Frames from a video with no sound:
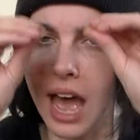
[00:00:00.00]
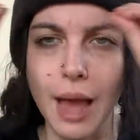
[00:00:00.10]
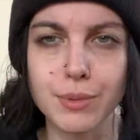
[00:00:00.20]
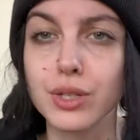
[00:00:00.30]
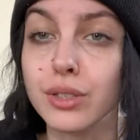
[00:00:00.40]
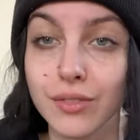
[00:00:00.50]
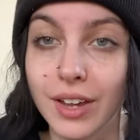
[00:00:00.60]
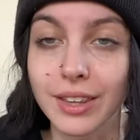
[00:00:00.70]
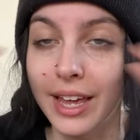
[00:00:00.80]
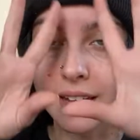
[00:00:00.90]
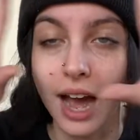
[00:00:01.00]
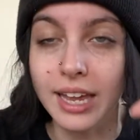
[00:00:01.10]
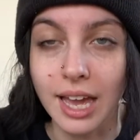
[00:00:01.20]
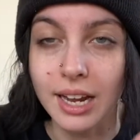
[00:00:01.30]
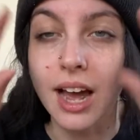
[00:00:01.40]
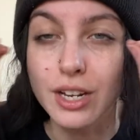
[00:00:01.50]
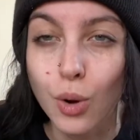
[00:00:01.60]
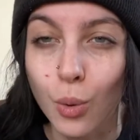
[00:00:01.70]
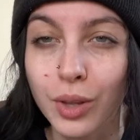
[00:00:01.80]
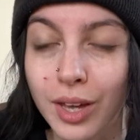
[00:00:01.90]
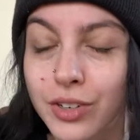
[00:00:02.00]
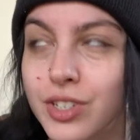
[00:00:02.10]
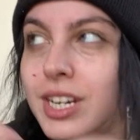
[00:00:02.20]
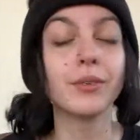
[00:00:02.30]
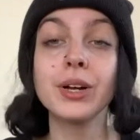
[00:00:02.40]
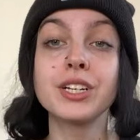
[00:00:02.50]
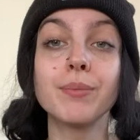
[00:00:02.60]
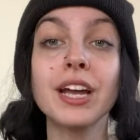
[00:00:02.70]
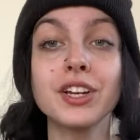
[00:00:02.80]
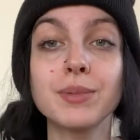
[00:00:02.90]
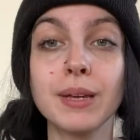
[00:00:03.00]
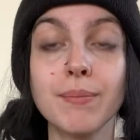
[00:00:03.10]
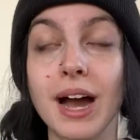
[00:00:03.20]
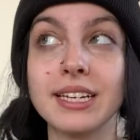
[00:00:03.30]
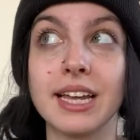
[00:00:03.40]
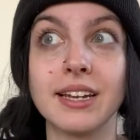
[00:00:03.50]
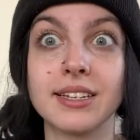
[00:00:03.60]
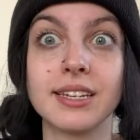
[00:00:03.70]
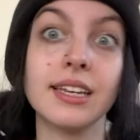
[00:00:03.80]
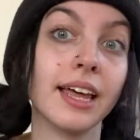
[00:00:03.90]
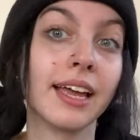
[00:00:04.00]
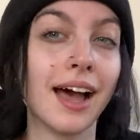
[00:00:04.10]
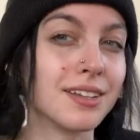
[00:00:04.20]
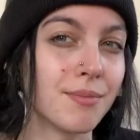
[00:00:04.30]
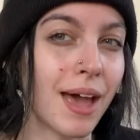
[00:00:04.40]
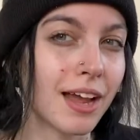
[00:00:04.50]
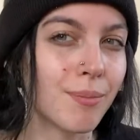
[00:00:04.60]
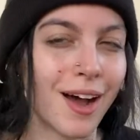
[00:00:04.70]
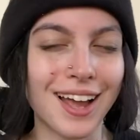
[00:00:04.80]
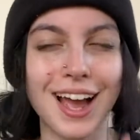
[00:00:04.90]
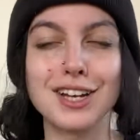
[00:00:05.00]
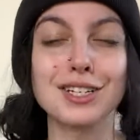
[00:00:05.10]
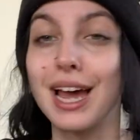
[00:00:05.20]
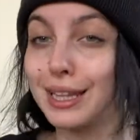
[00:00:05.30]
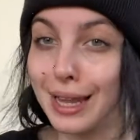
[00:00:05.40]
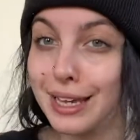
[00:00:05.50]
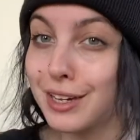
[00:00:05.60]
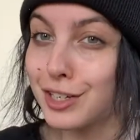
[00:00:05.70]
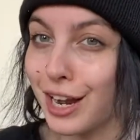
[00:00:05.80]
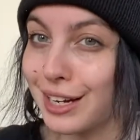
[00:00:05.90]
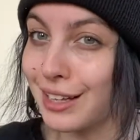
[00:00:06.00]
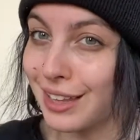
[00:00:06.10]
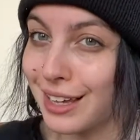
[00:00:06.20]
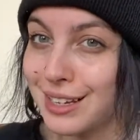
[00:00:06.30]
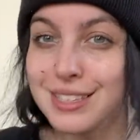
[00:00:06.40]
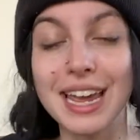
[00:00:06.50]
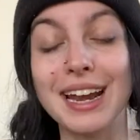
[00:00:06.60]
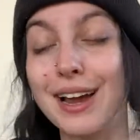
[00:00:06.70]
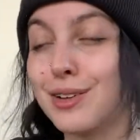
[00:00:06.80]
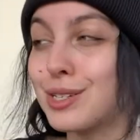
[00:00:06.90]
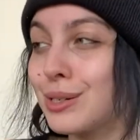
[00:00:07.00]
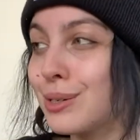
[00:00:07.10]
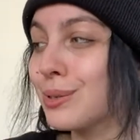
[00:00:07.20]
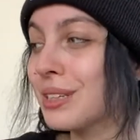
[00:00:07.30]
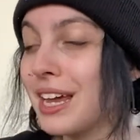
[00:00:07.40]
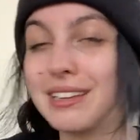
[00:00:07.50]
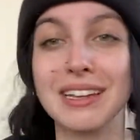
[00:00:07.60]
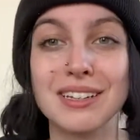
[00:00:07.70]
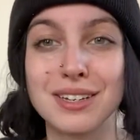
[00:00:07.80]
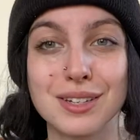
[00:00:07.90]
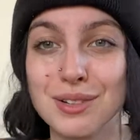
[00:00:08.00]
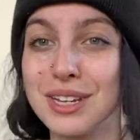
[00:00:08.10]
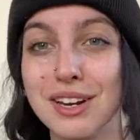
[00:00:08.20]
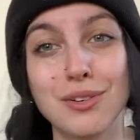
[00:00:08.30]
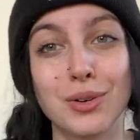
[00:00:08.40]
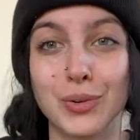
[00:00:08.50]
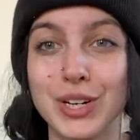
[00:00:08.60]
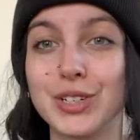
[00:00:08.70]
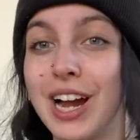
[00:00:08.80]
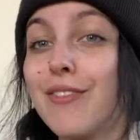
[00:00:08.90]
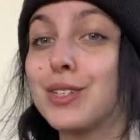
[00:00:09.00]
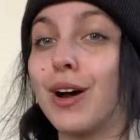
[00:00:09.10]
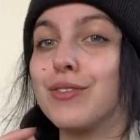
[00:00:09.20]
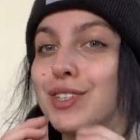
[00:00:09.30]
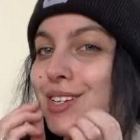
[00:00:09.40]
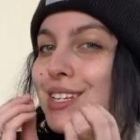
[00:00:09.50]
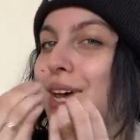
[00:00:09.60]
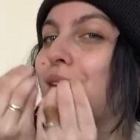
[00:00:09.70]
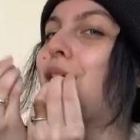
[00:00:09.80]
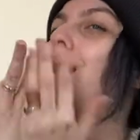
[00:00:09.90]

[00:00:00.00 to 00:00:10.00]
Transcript: absolutely fan like I get it, I totally understand. Which might just be my tendency like as a magpie, I just, I like shiny shiny things and I also like things associated with witchcraft. So I was just like,